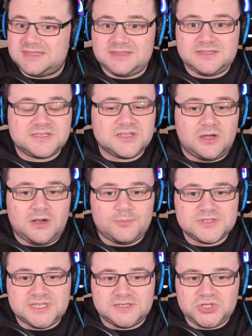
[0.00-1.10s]
The Scarborough
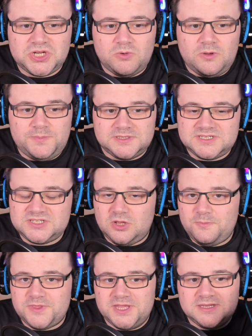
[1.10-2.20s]
is going to show up and
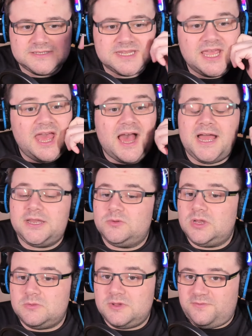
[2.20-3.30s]
stop things. I don't
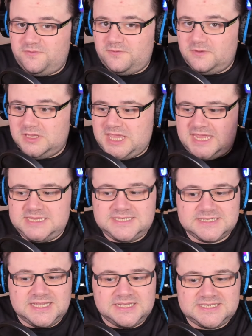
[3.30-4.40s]
know if Gates
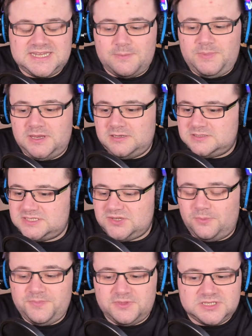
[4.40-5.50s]
is going to step in and
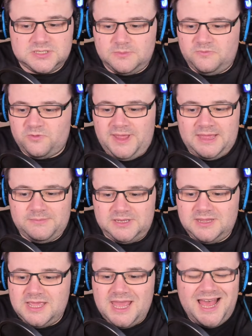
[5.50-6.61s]
stop something from happening.
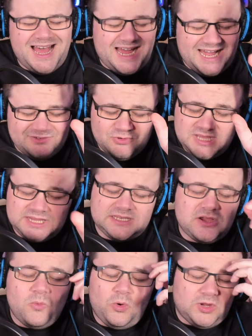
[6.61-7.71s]
I really
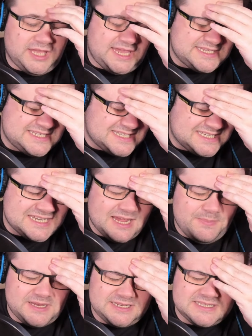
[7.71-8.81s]
don't want Gates to
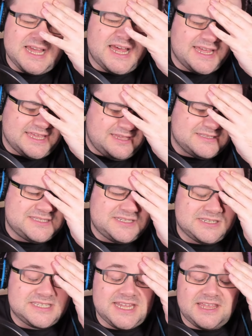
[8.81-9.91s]
step in and die
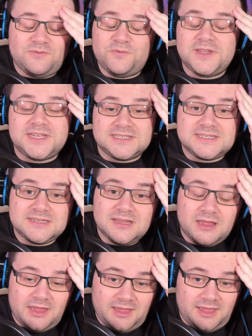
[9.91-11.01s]
to save Flint.
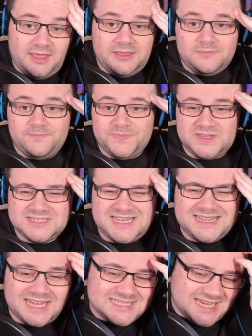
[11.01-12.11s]
Because
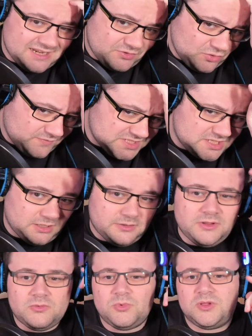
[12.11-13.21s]
that's kind of another
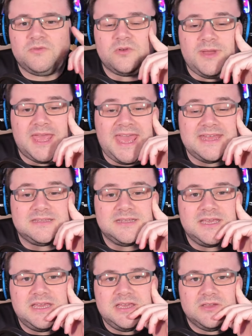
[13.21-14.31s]
scenario running through my head.
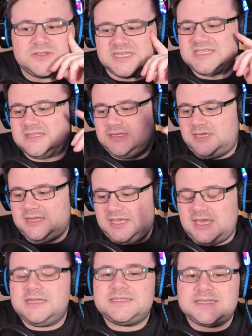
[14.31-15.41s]
Because it's clear that
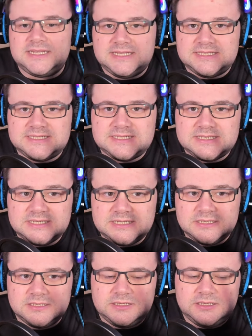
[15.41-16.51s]
Gates is,
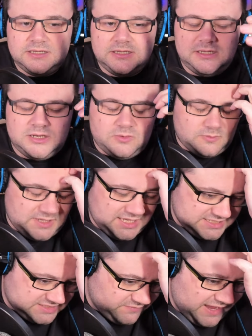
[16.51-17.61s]
you know,
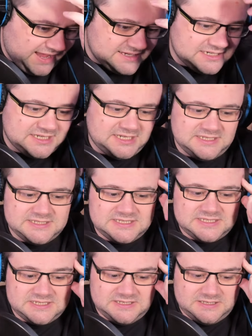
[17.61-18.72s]
he's divided in
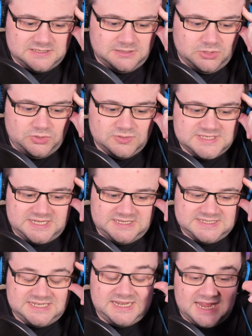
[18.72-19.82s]
his
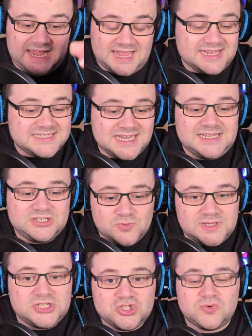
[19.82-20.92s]
loyalties. I can tell he's
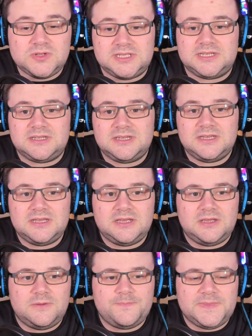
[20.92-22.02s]
really struggling.
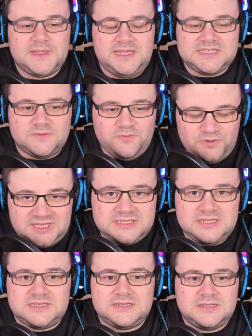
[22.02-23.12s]
He's
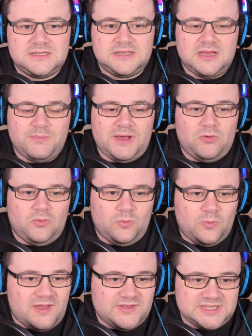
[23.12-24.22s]
conflicted about
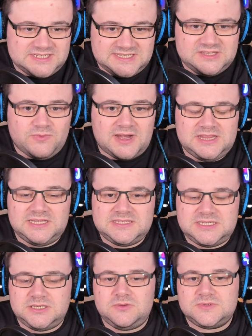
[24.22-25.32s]
whether this is the right thing to
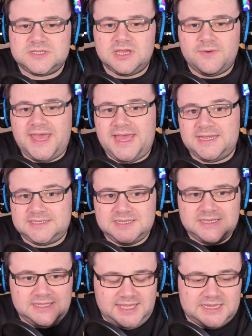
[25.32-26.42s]
do, to go ahead,
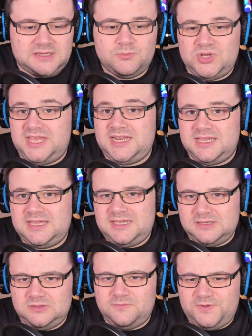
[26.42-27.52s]
get the money, and then
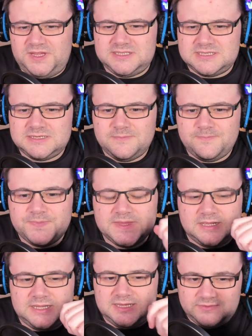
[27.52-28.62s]
kill Flint.
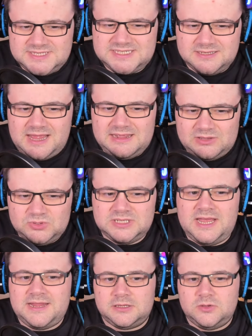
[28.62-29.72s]
I think there is still that
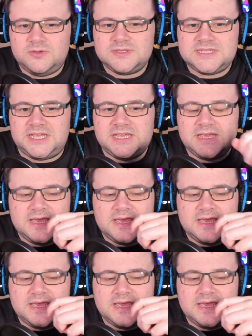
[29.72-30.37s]
underlying loyalty.